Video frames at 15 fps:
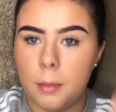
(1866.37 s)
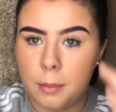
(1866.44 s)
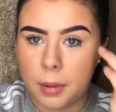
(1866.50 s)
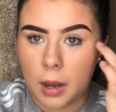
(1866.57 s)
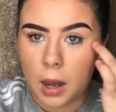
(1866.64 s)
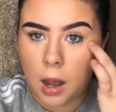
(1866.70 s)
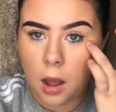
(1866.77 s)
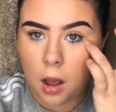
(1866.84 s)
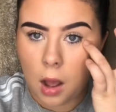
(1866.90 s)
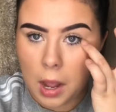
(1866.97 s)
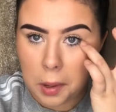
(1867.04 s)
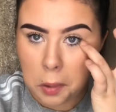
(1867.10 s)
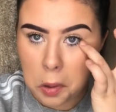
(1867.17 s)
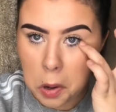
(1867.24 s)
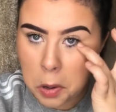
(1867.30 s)
But
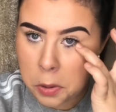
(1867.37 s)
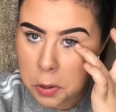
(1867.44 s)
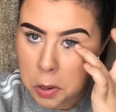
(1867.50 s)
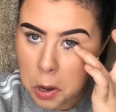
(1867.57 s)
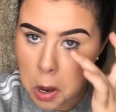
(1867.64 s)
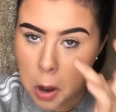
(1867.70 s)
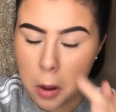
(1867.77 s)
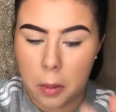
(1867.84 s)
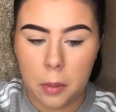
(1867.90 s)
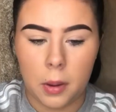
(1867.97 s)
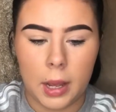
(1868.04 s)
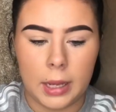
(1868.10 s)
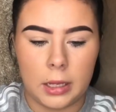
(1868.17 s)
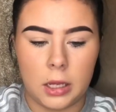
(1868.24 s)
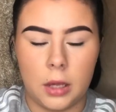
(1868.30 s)
I could do
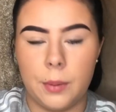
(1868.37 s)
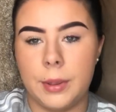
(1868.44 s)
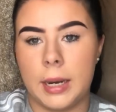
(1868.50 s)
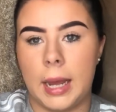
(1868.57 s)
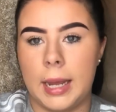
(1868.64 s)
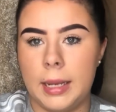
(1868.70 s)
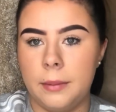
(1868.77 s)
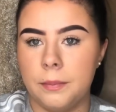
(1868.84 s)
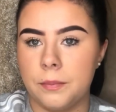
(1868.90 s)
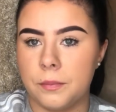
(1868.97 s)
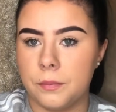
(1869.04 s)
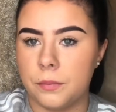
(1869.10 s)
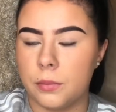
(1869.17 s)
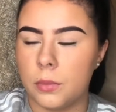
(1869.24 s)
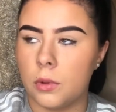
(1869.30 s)
a Q&A
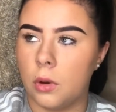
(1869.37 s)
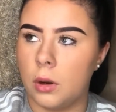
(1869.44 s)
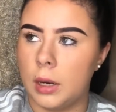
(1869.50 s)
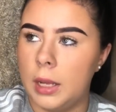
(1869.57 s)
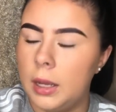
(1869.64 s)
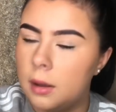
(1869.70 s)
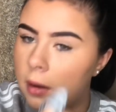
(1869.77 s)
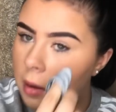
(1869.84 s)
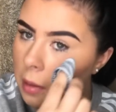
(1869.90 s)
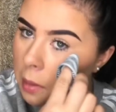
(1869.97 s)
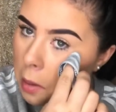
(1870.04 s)
on it.